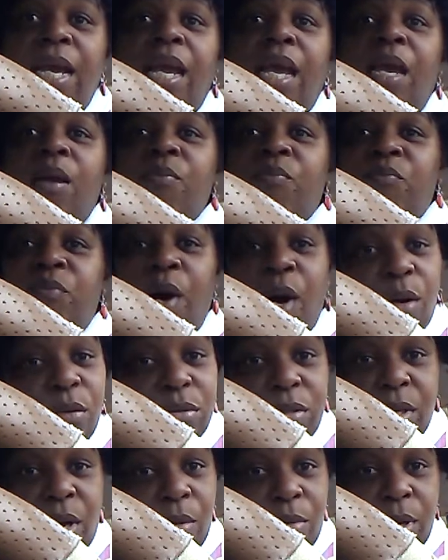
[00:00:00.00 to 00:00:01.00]
And
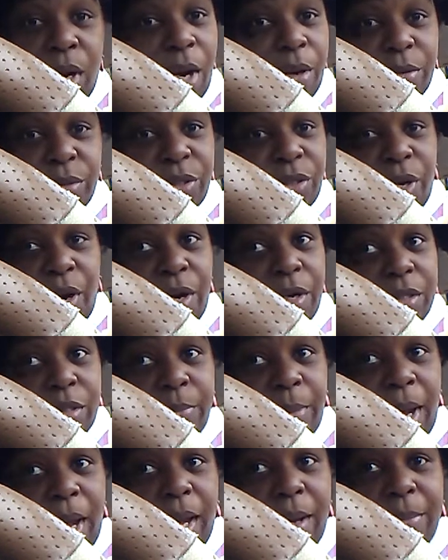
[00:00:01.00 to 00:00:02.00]
folks don't go to church,
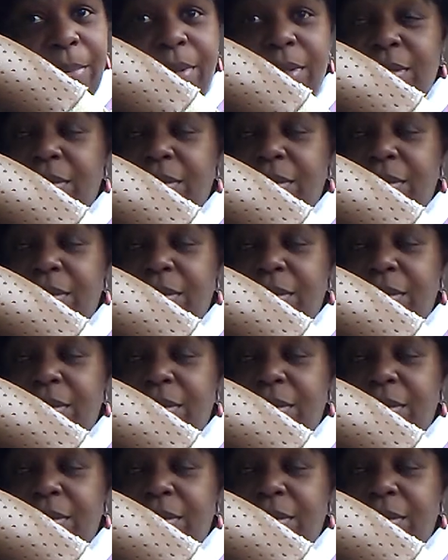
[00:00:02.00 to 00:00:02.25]
baby.